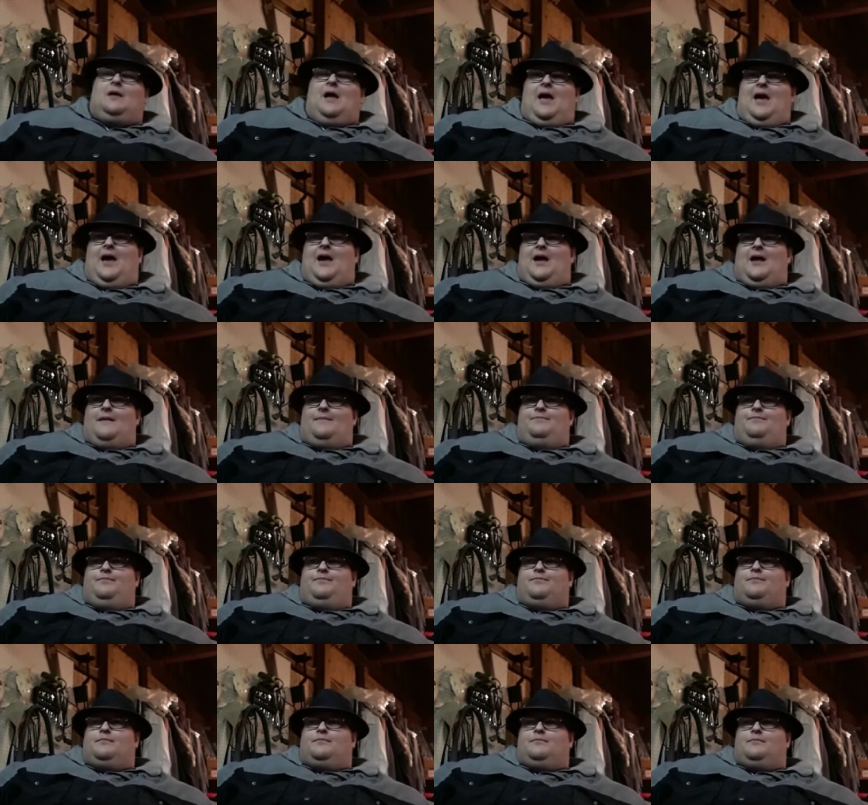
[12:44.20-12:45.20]
And
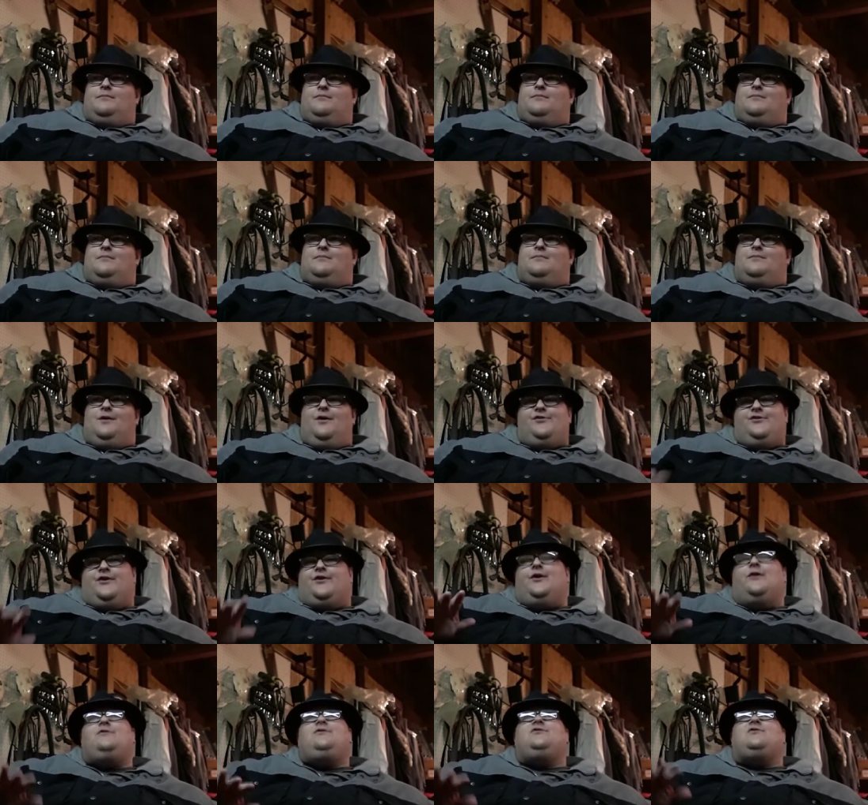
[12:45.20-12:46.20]
there's a
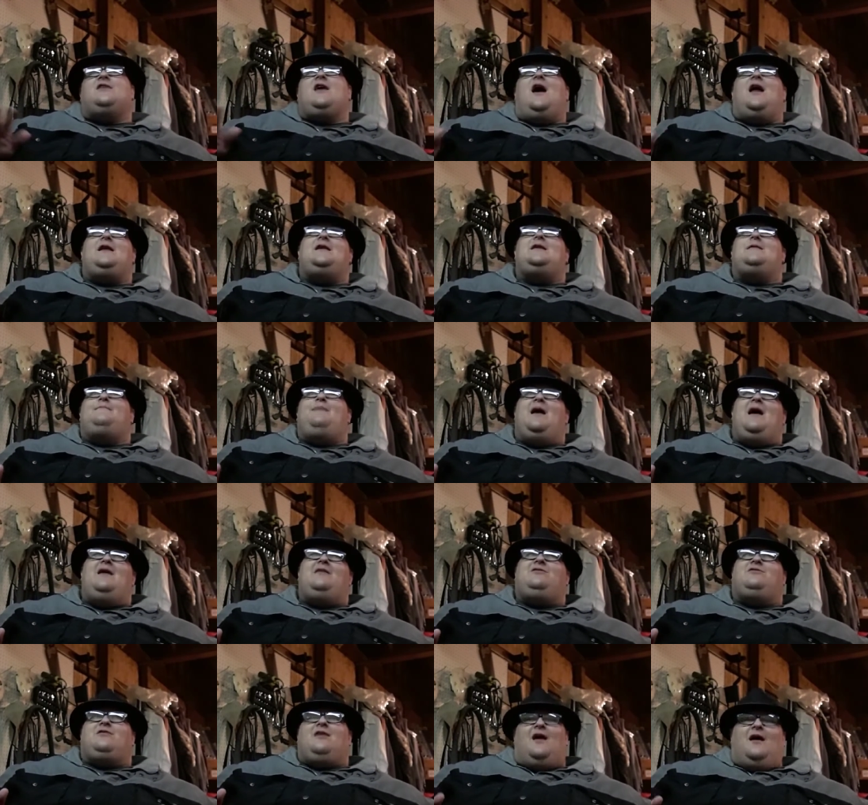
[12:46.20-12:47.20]
good side and a
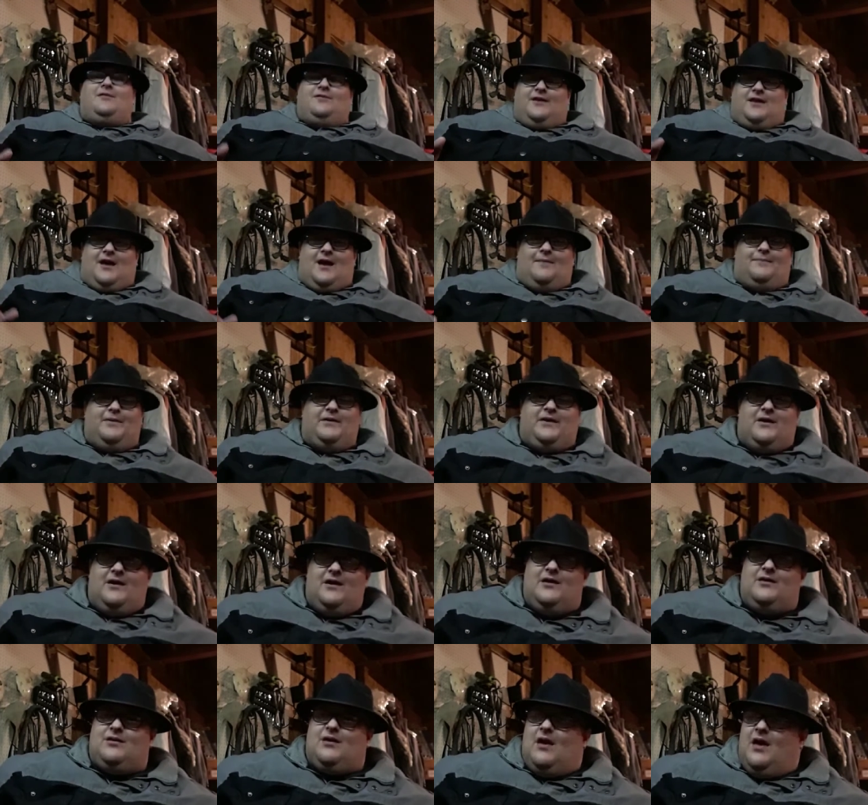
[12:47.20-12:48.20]
bad side to that
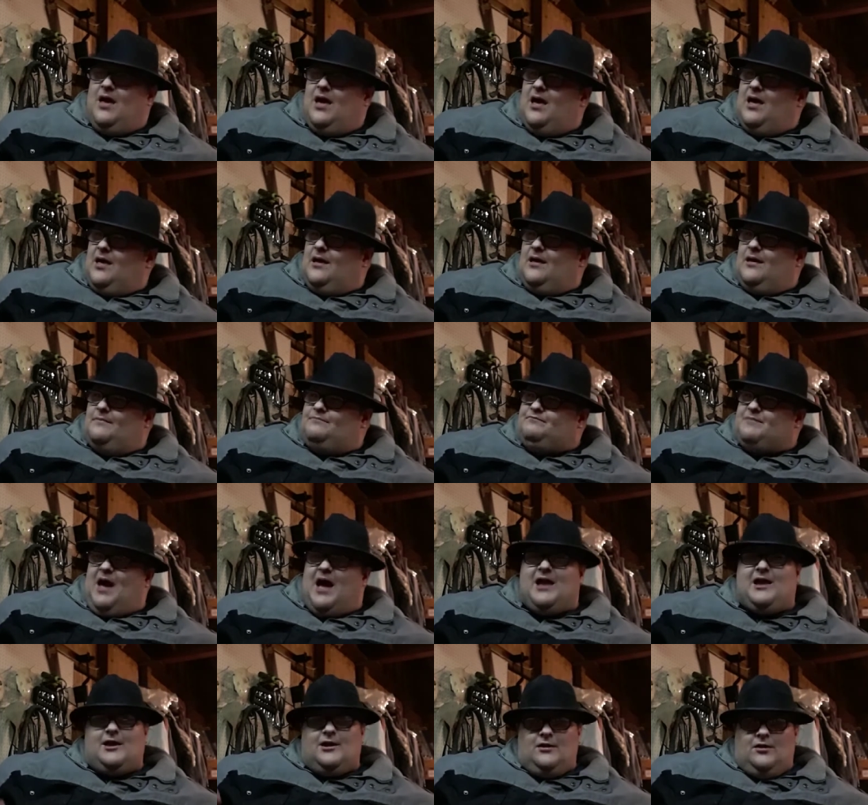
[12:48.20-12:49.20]
because
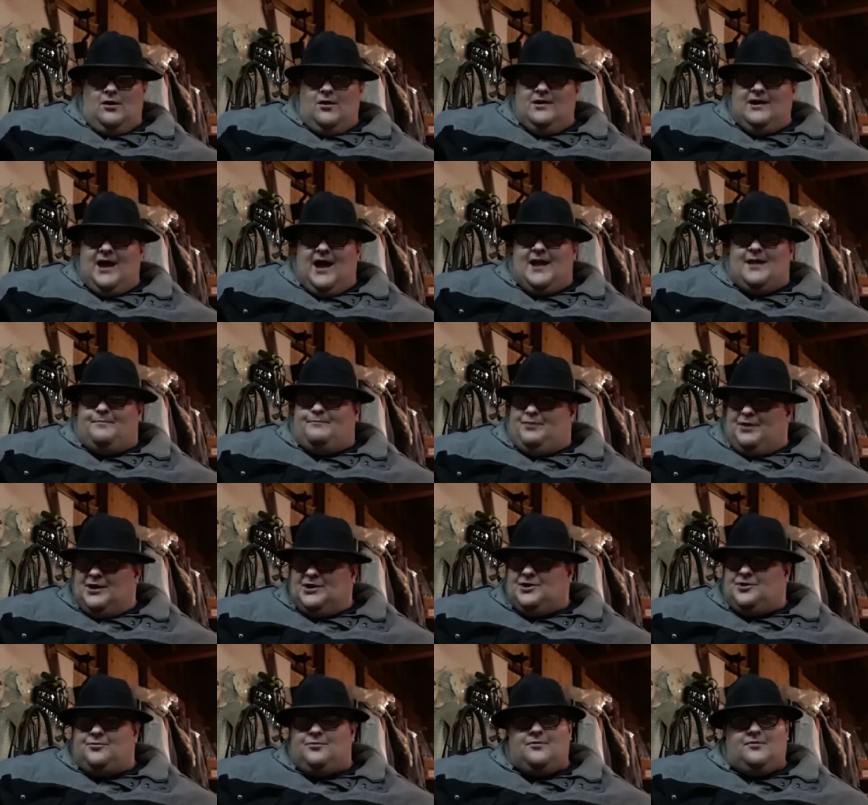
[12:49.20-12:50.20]
I can look at a
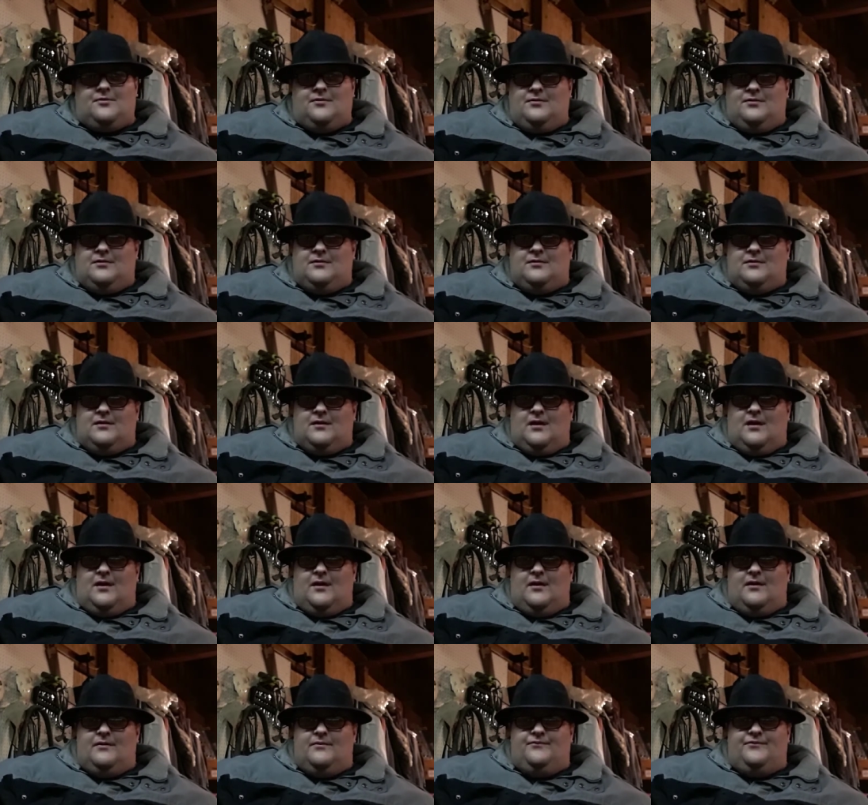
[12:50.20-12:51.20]
picture
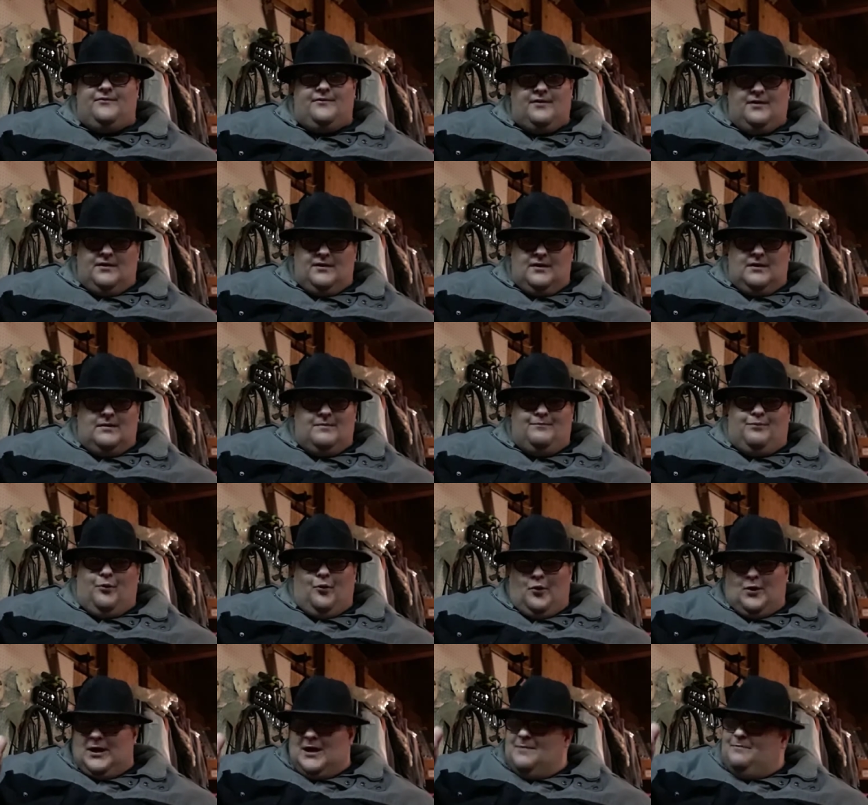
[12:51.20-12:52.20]
of
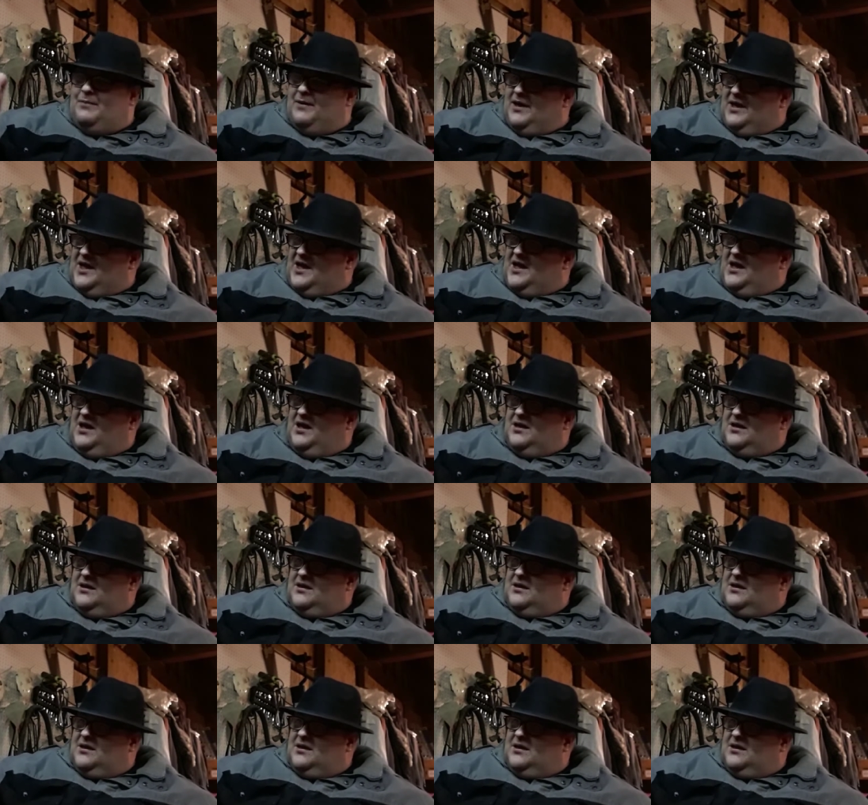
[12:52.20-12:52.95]
Porky Pig